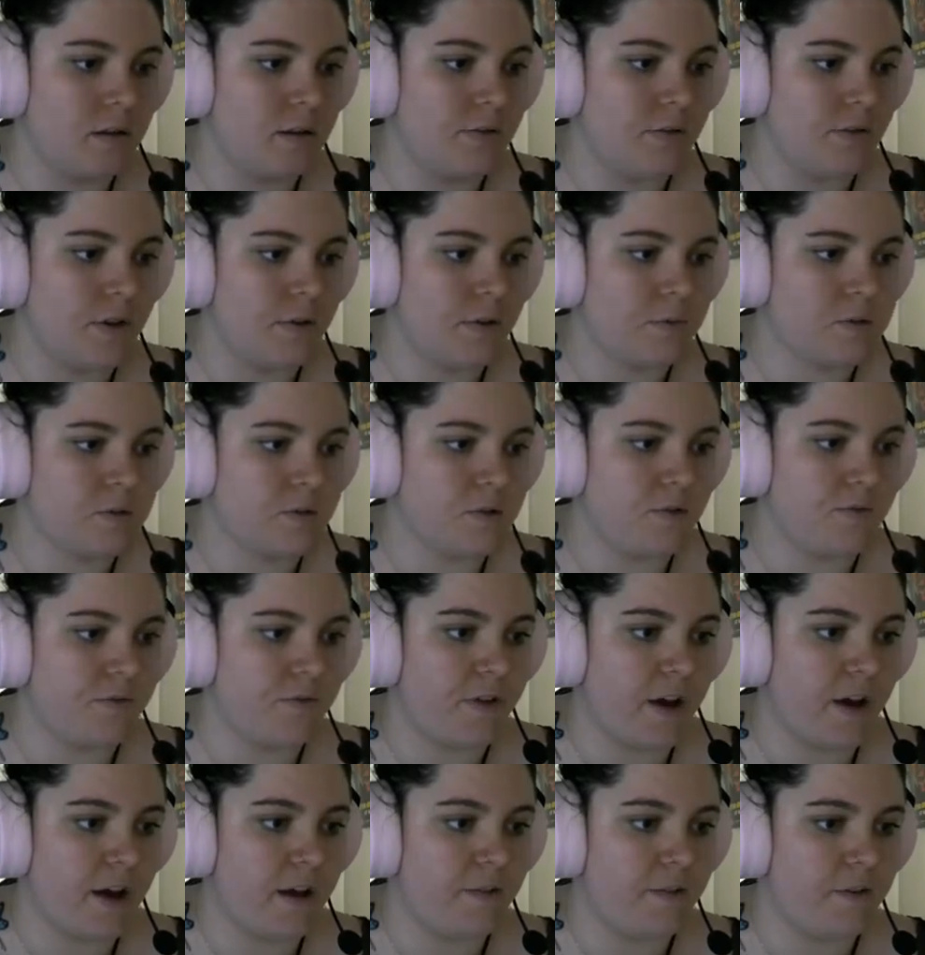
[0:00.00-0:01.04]
then it was a
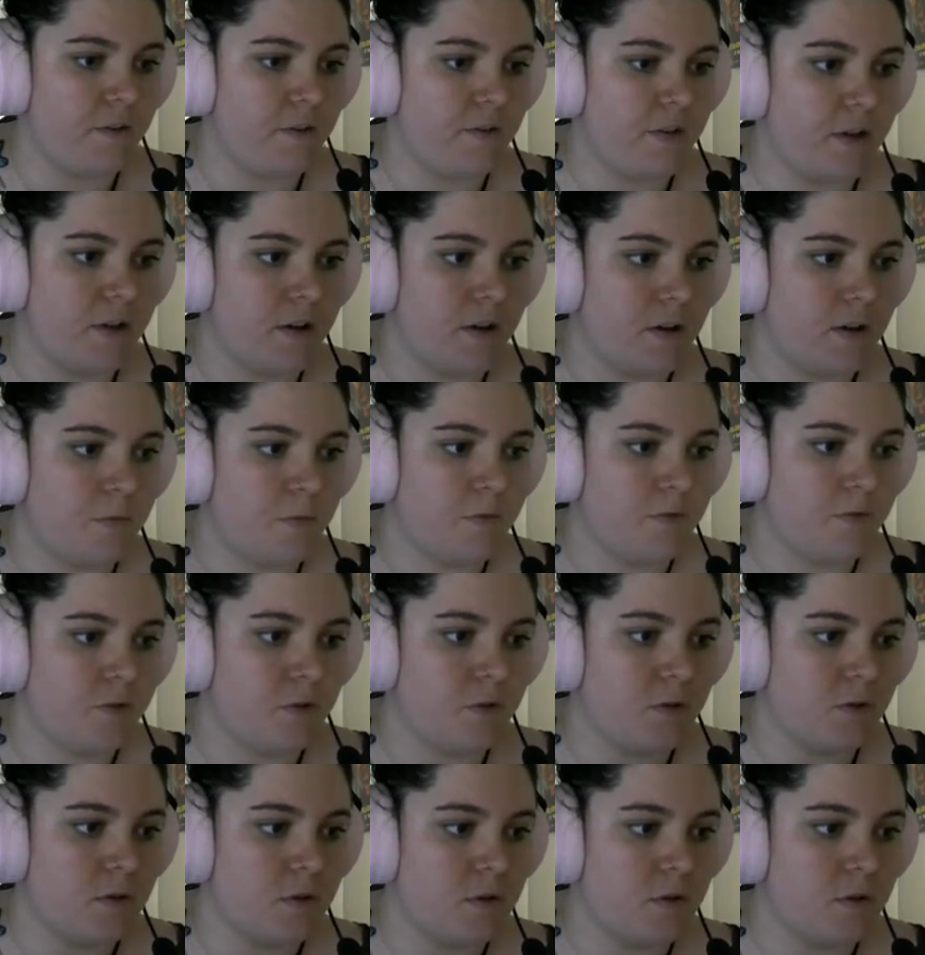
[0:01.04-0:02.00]
5 over here before.